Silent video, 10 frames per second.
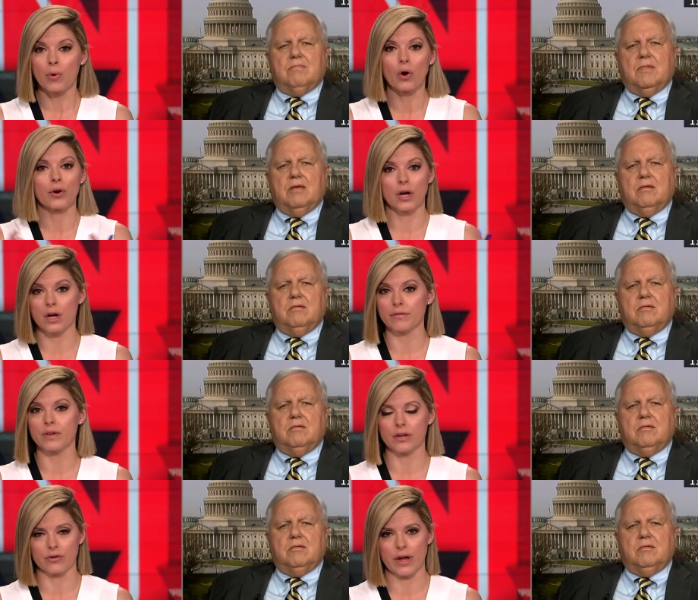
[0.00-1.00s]
Speaker 1: part of
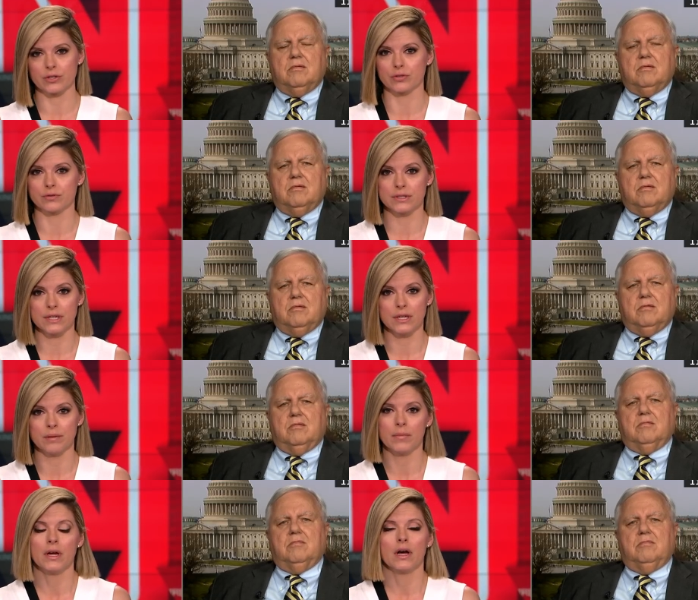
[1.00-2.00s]
the international
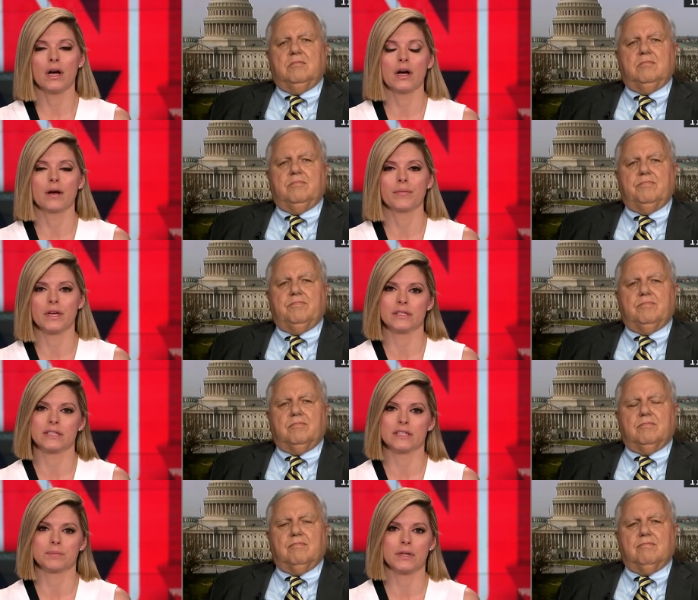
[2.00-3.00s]
team um, the
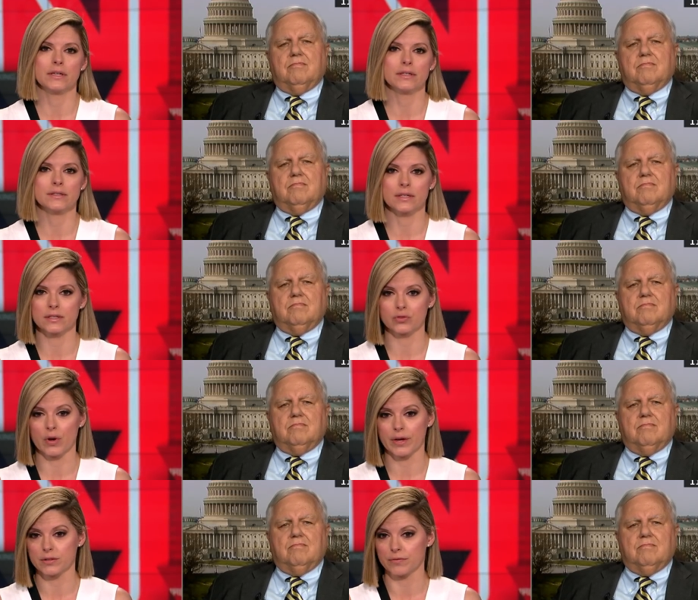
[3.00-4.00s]
NTSB is that is
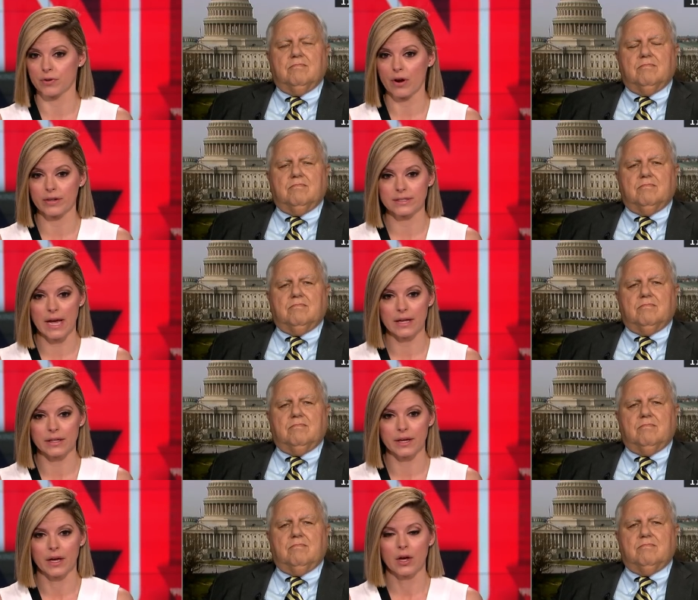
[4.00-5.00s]
trying to figure out
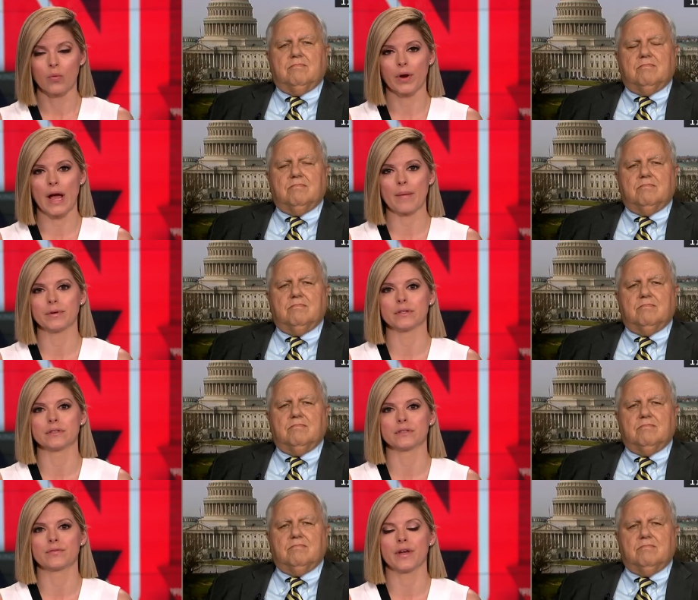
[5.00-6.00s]
exactly what happened in
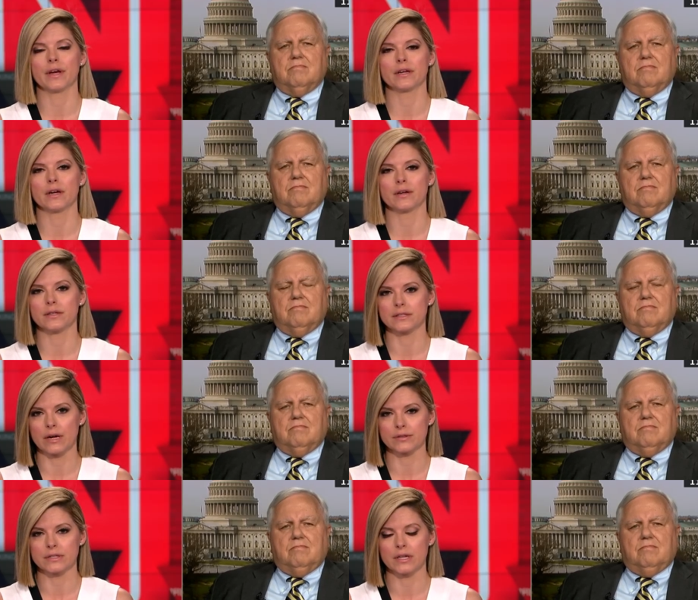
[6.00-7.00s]
this flight. Uh, he's
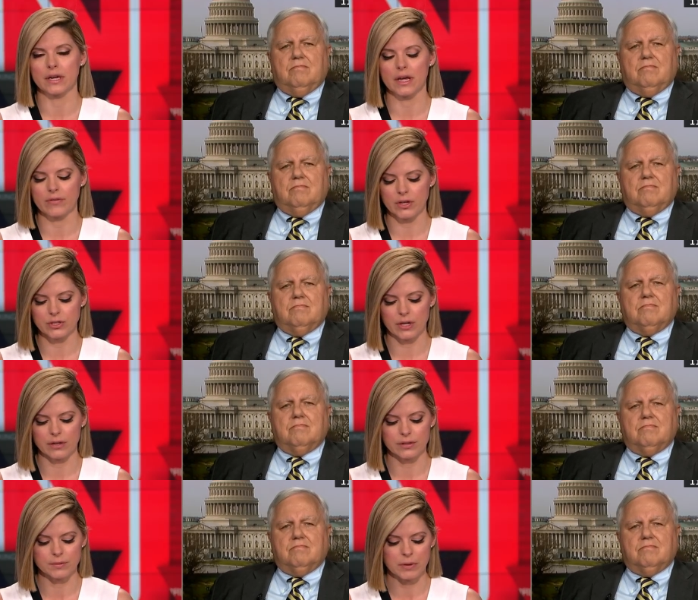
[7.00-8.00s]
now a CNN aviation
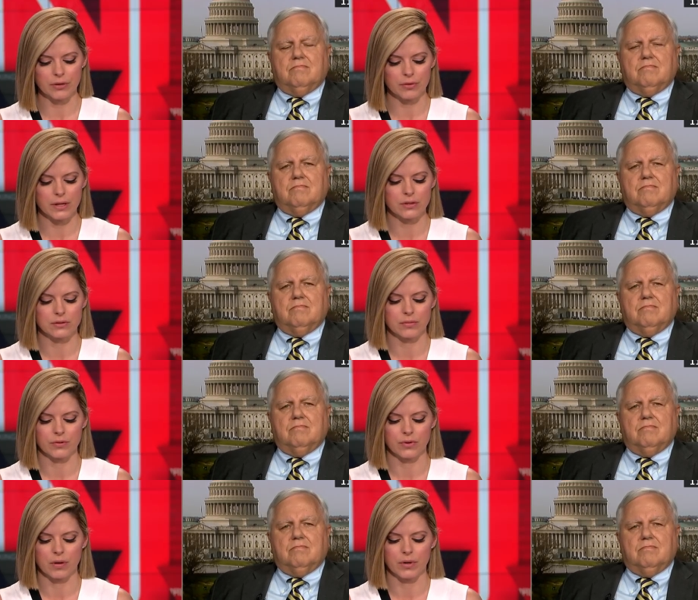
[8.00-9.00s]
analyst. Peter, thank you so much for